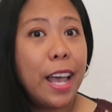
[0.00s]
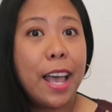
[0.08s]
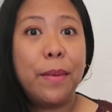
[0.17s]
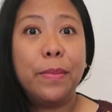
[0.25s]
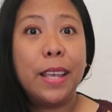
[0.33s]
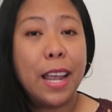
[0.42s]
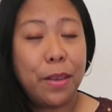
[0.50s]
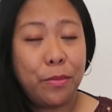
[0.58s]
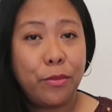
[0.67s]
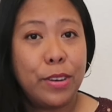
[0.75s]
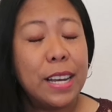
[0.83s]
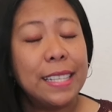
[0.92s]
I'm
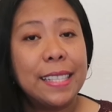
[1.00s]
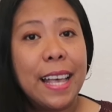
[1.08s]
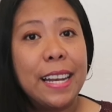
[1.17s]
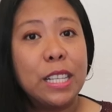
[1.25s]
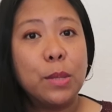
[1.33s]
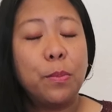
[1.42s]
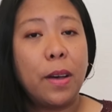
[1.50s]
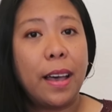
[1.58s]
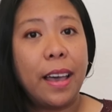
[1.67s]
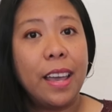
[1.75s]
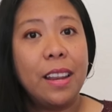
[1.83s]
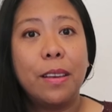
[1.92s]
really
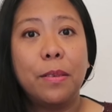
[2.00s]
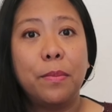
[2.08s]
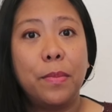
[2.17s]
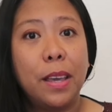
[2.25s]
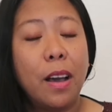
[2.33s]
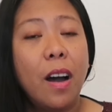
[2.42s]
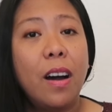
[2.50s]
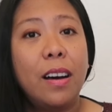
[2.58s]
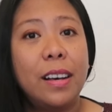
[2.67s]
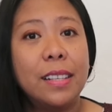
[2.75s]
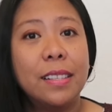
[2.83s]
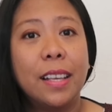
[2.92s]
satisfied
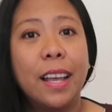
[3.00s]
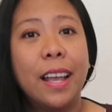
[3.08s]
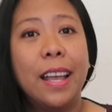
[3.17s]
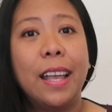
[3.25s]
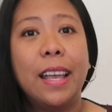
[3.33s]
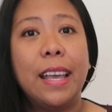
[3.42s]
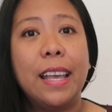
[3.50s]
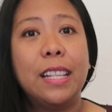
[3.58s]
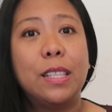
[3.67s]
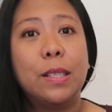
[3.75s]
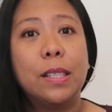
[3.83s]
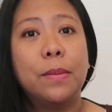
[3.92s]
because
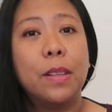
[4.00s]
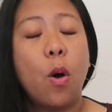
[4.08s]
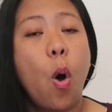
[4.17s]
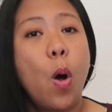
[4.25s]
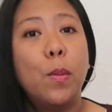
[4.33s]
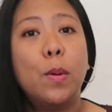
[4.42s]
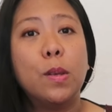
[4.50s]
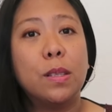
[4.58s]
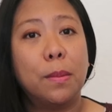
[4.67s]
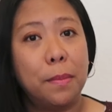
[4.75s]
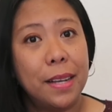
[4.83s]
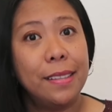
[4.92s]
it's almost
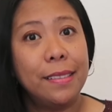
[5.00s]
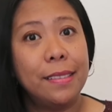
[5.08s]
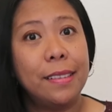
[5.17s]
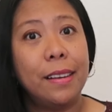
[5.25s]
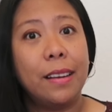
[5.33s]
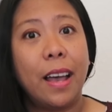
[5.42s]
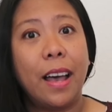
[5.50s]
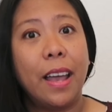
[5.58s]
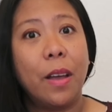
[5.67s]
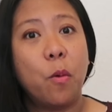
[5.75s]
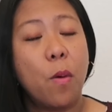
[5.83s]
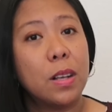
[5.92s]
a month since
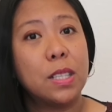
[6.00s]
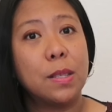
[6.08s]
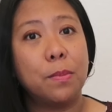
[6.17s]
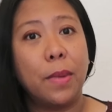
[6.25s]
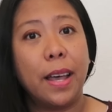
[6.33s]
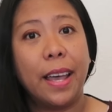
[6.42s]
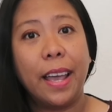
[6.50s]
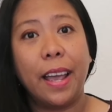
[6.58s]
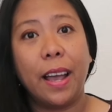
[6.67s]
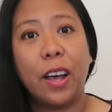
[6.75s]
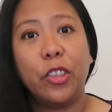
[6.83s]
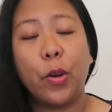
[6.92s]
I waxed
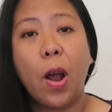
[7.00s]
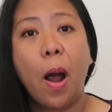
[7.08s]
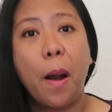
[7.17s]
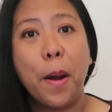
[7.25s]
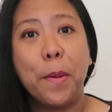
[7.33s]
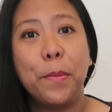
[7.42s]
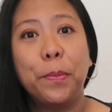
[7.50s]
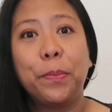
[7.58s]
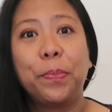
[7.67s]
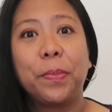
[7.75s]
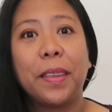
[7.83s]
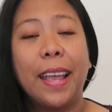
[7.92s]
my underarm,
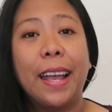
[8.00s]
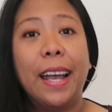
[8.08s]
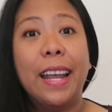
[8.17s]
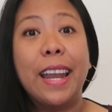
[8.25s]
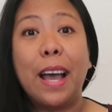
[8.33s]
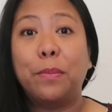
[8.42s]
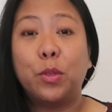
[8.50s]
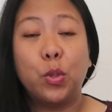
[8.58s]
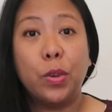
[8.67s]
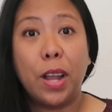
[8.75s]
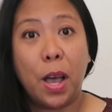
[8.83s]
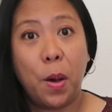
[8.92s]
and up to
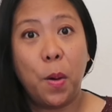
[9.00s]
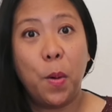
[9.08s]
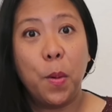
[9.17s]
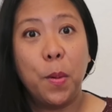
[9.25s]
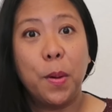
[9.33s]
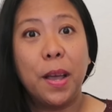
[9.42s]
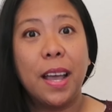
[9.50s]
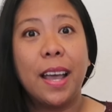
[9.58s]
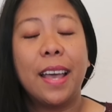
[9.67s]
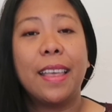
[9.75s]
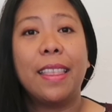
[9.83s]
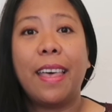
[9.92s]
now
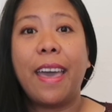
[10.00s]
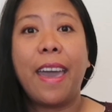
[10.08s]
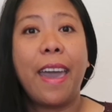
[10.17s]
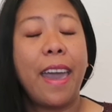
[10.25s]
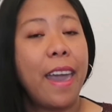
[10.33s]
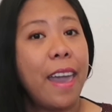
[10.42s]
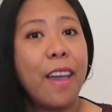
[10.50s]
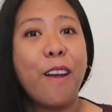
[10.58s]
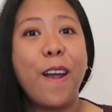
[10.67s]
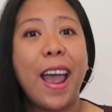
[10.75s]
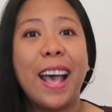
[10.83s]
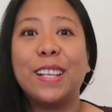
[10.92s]
the
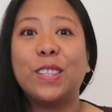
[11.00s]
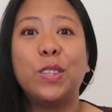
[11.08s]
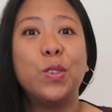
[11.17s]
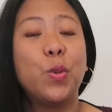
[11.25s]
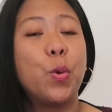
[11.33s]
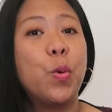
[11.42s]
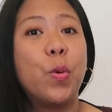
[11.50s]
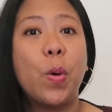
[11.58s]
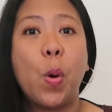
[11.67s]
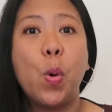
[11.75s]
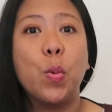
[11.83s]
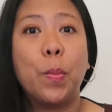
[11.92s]
hair hasn't
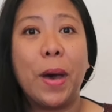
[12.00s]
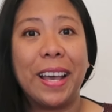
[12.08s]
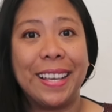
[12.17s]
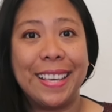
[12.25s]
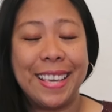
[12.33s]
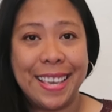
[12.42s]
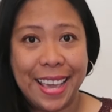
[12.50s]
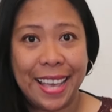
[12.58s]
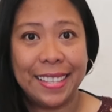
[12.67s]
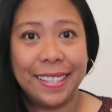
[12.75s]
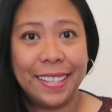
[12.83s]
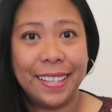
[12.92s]
grown back
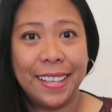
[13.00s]
yet.